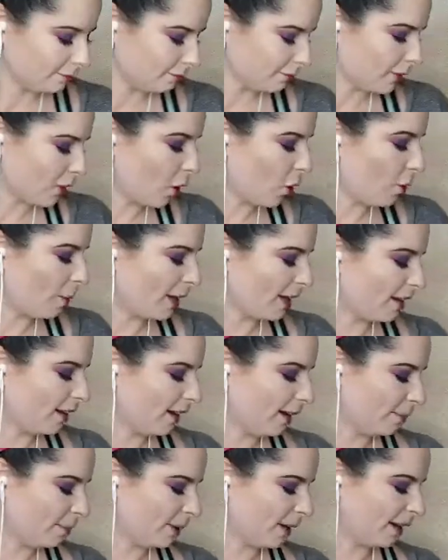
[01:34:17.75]
Oh my
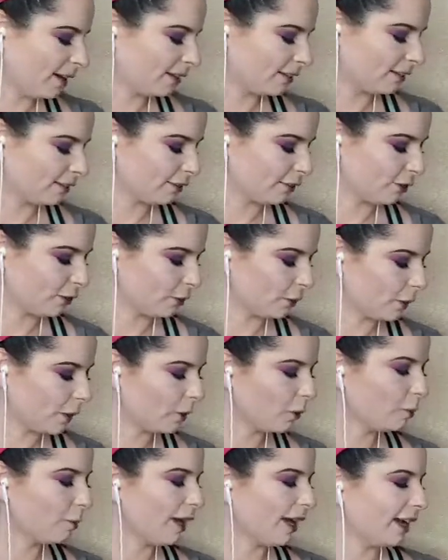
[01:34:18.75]
god,
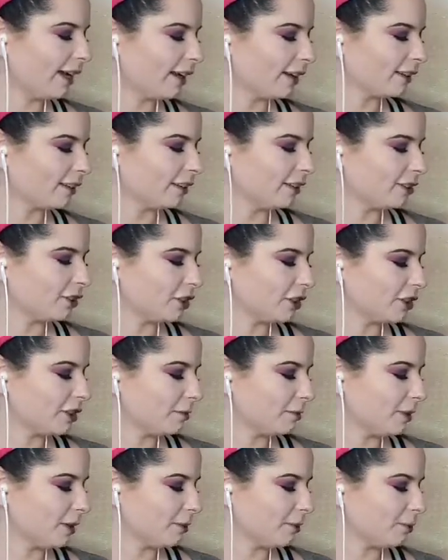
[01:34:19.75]
throwback. Justin
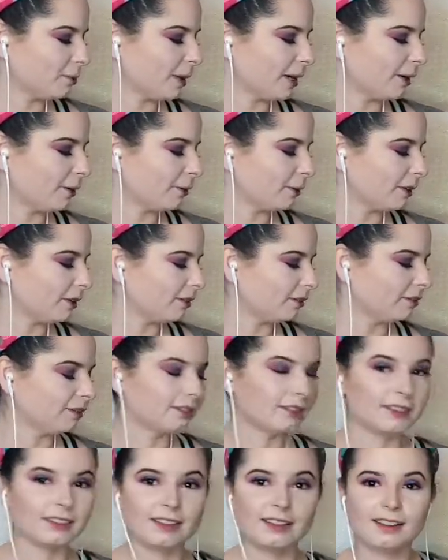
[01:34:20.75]
Bieber back when
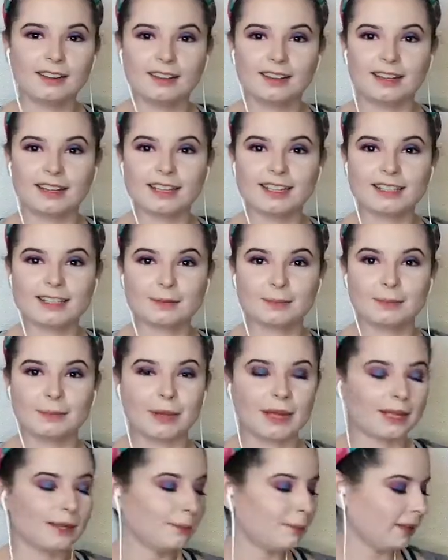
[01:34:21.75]
he did
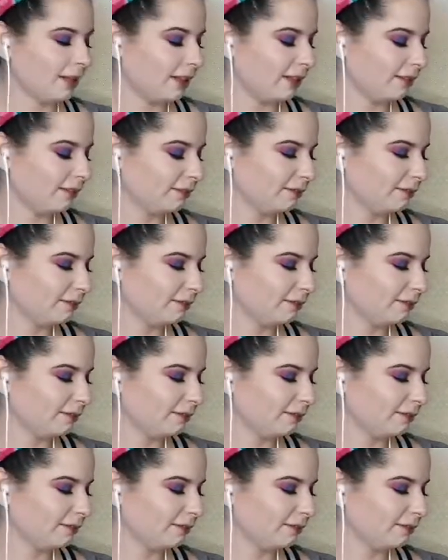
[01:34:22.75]
Baby.